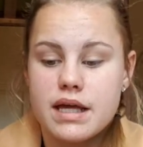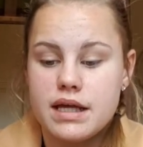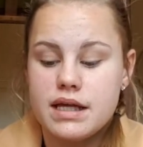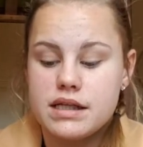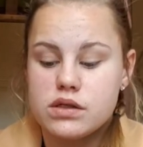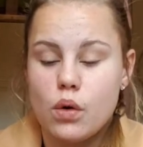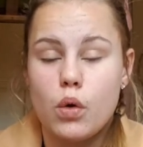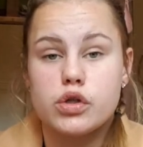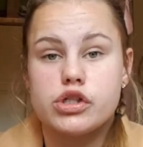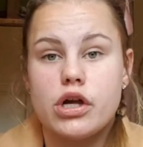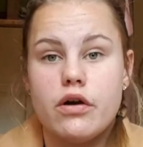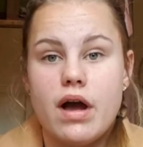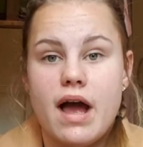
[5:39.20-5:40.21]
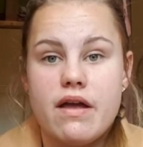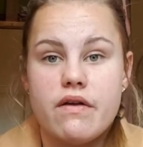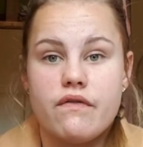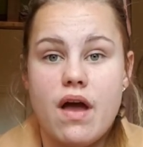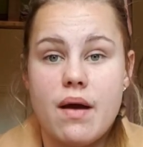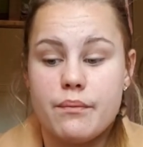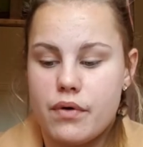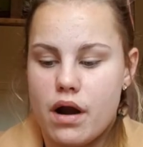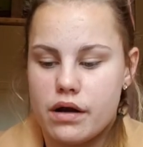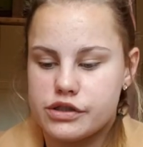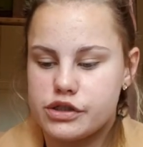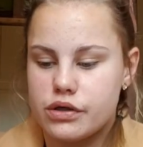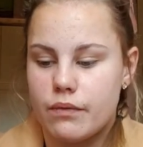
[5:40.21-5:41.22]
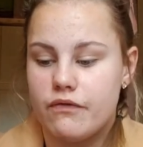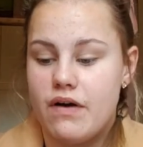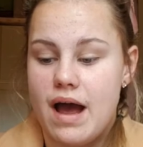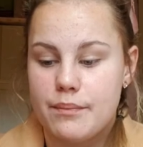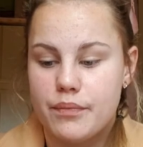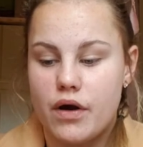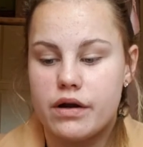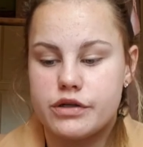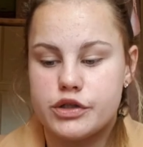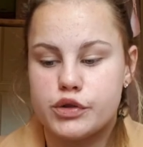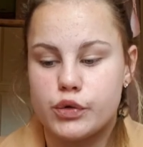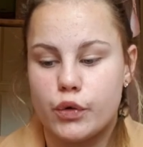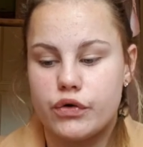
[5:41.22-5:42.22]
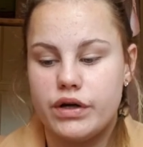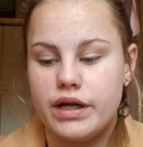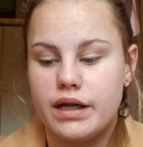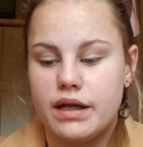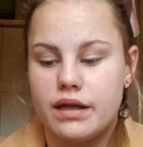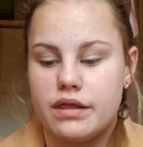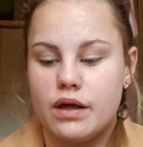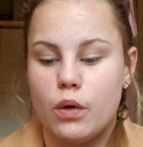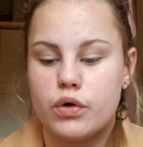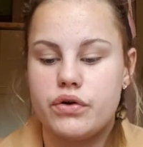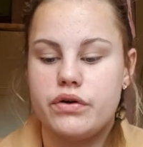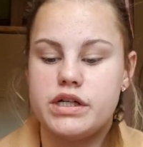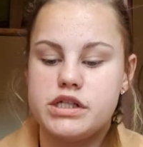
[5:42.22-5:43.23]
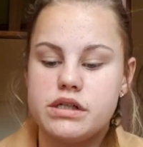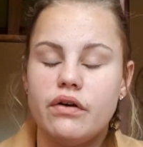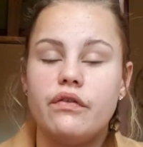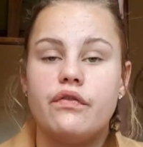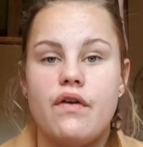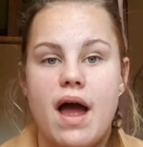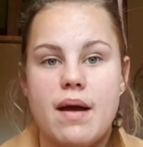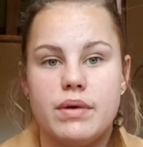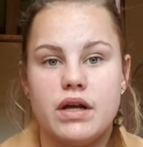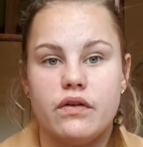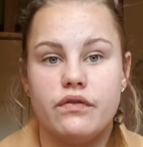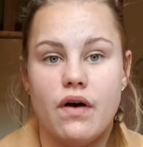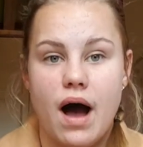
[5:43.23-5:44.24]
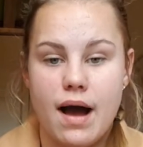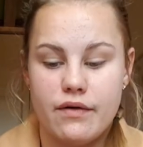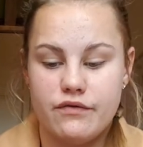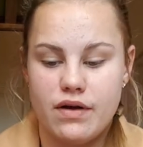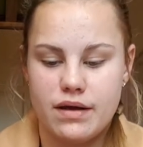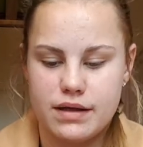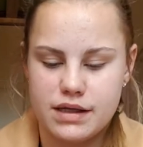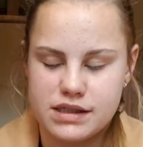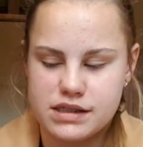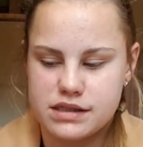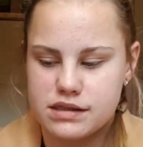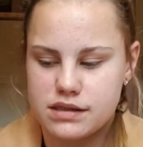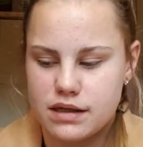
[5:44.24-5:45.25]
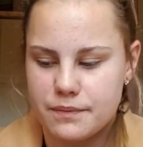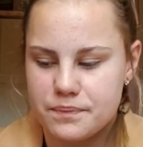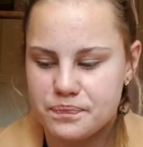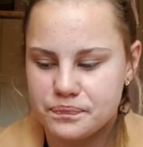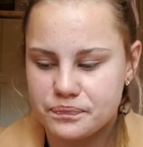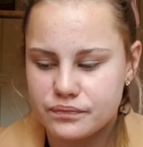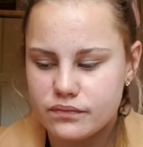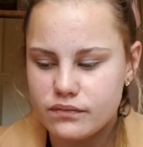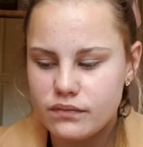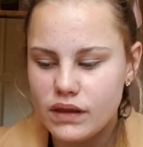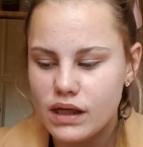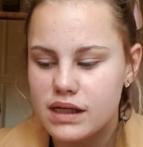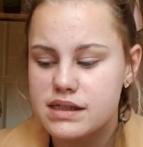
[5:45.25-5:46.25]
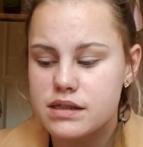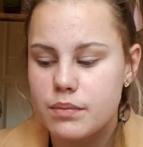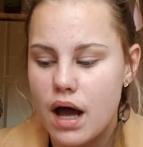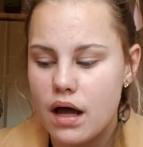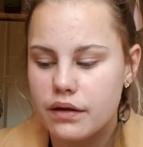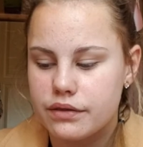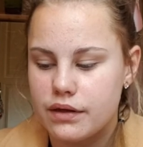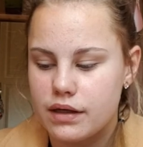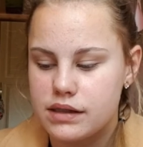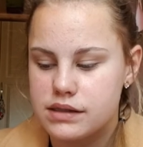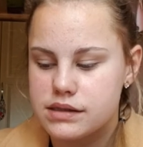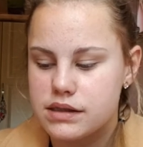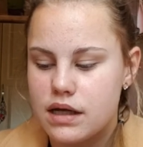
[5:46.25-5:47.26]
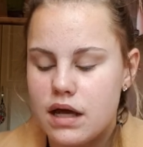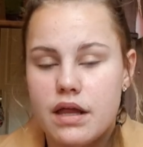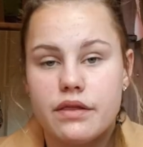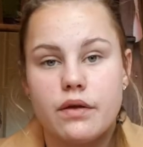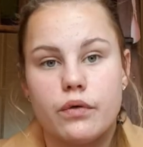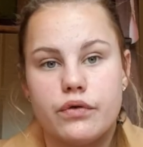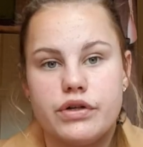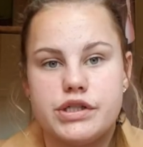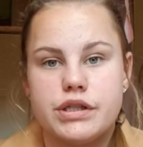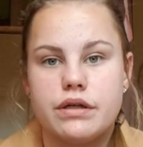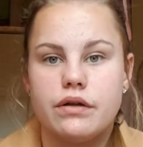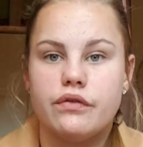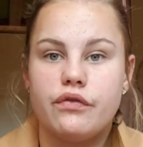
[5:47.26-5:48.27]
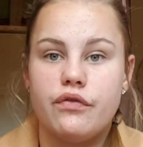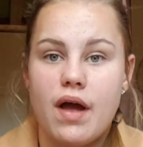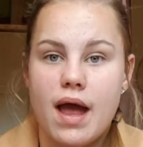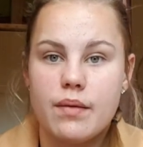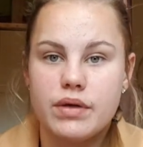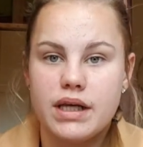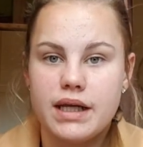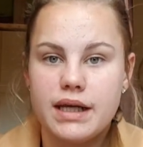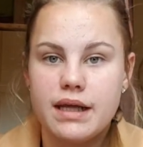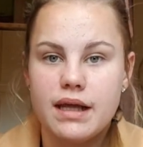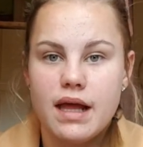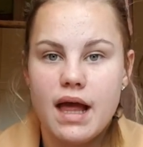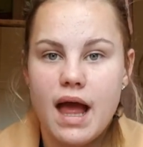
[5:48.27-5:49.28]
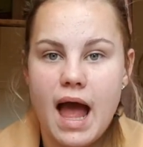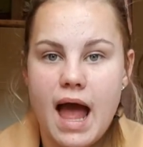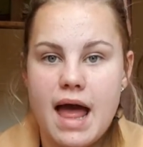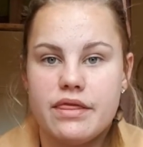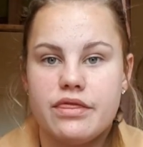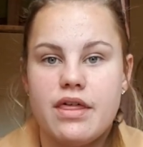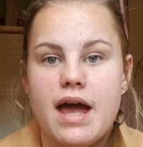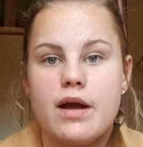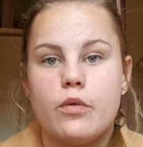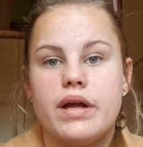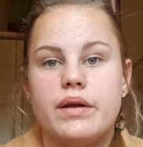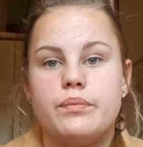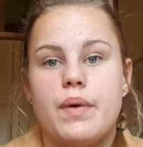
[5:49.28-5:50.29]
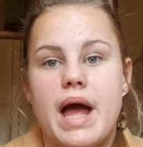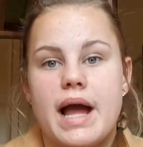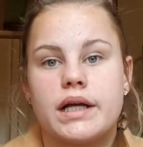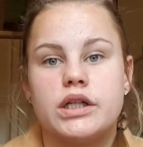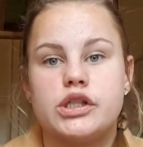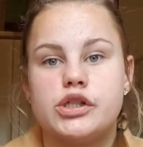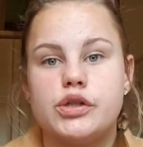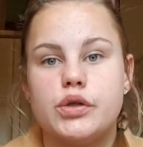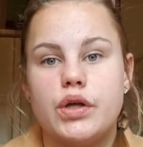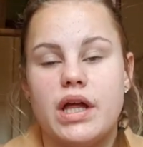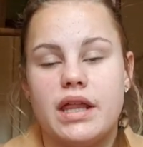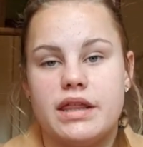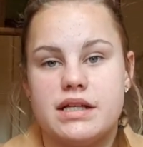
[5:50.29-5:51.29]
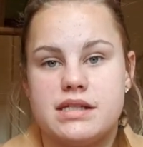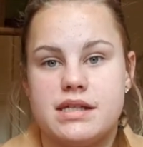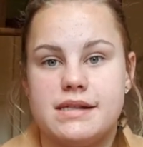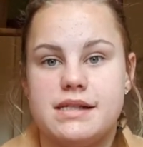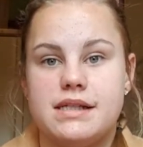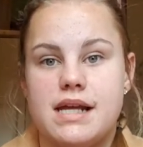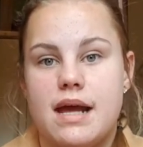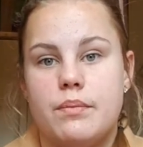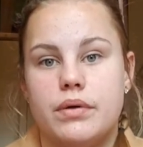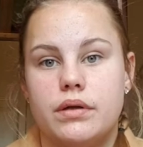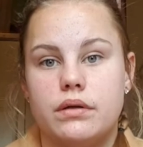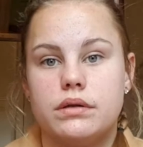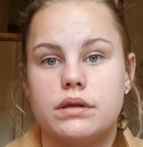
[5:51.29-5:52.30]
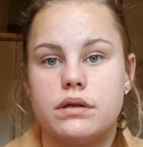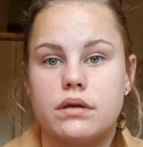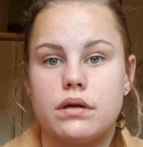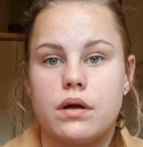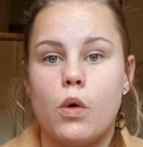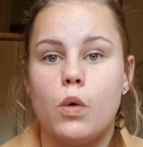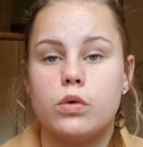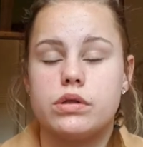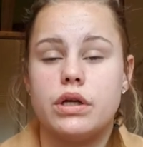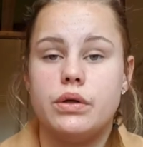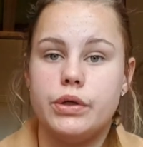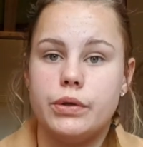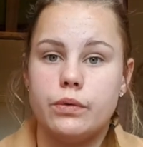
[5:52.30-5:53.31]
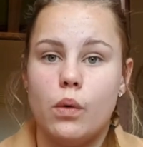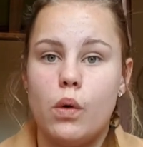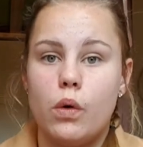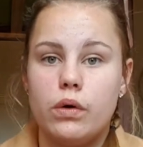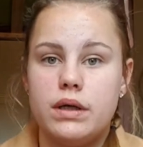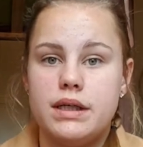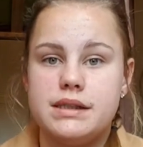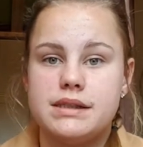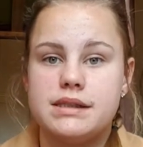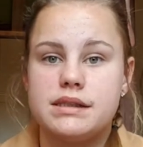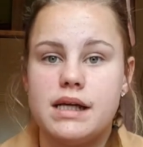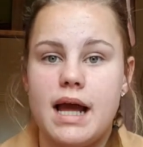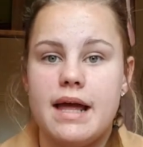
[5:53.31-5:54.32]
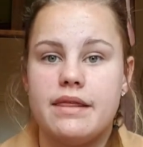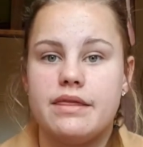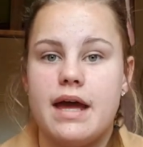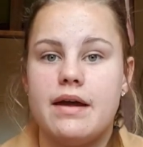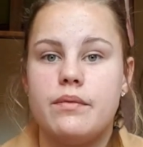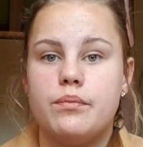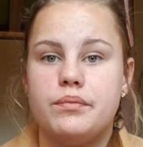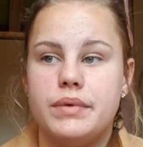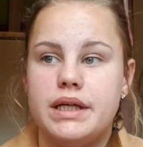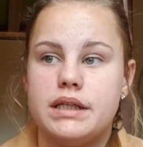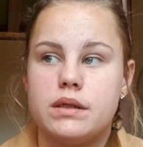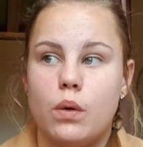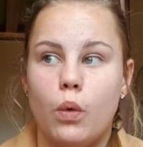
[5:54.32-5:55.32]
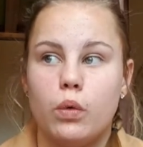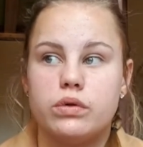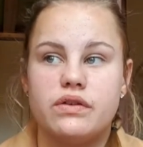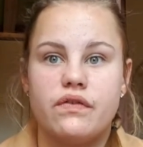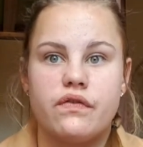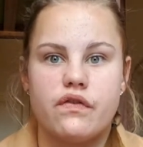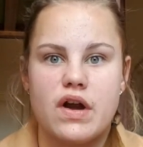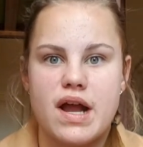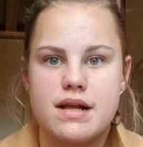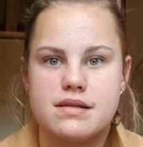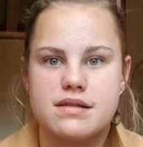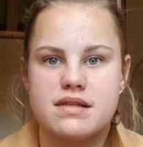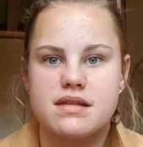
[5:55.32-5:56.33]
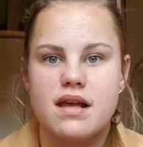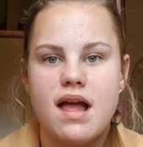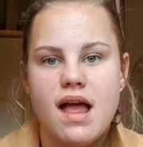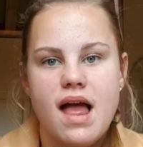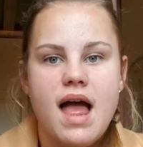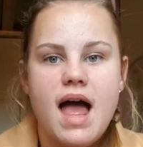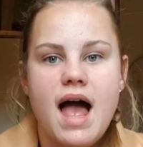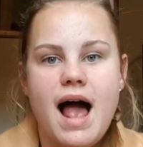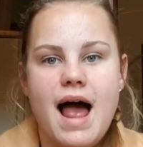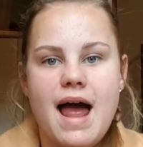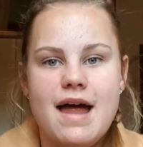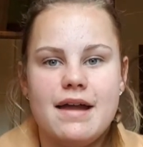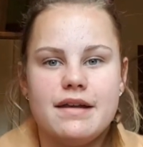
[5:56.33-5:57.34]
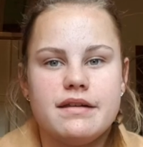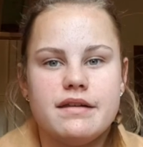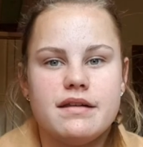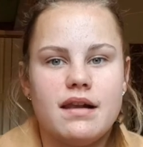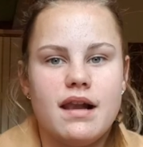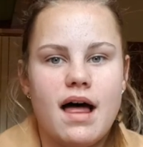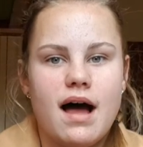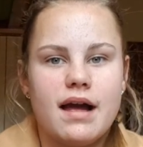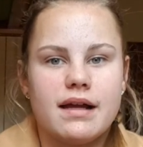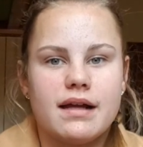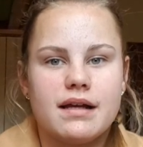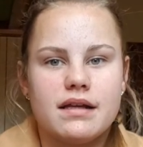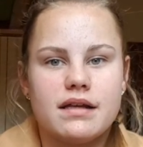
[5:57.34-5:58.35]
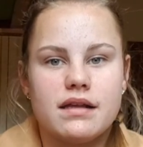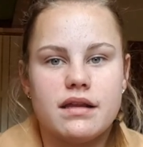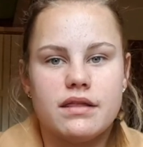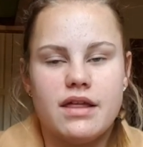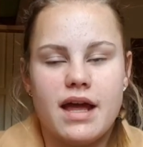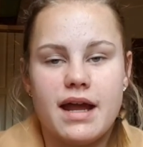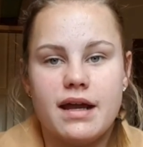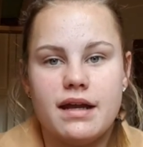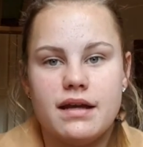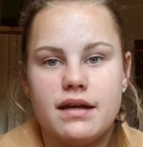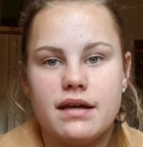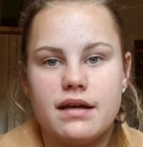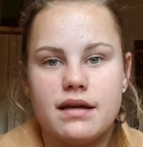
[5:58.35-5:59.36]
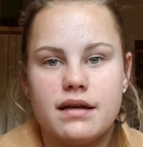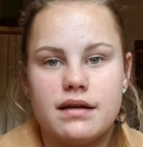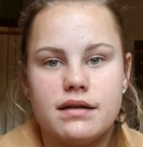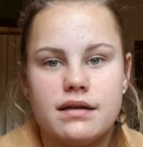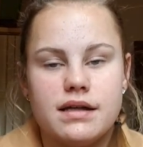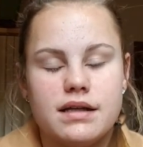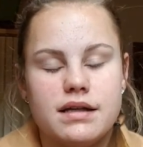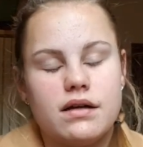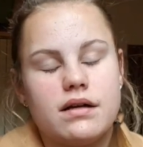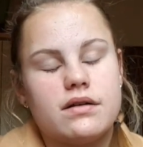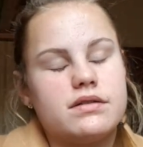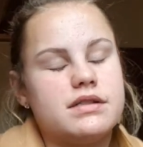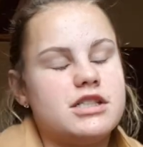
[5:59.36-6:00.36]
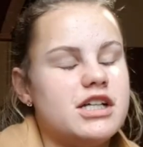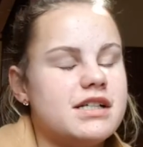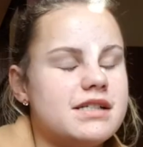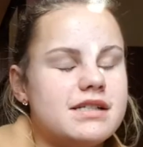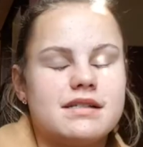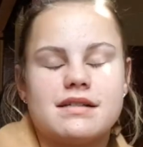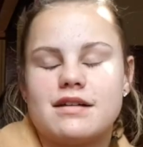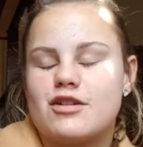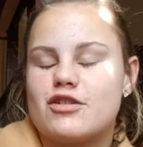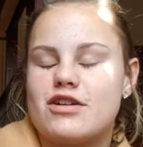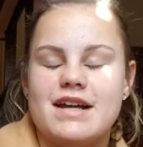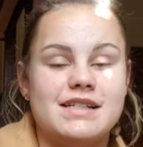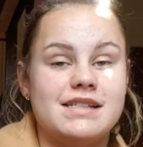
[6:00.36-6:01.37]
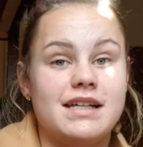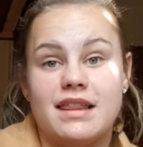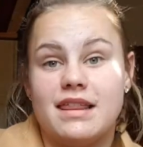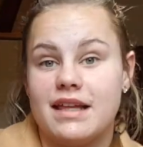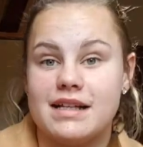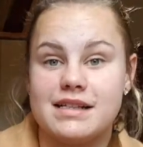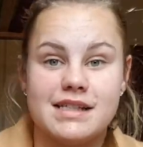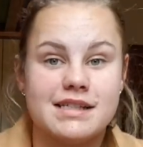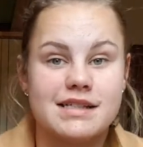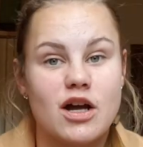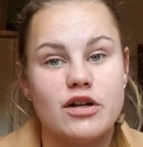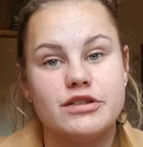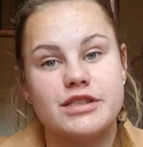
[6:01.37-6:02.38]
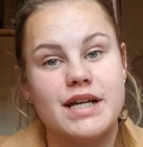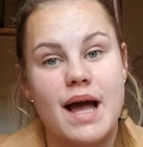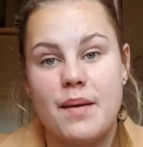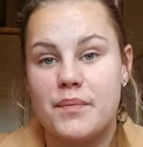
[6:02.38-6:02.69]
It's also a vampire story. The original family of it's about this, the original family, and they went back to the city they built called New Orleans, and they meet old friends, and like then just crazy things is going to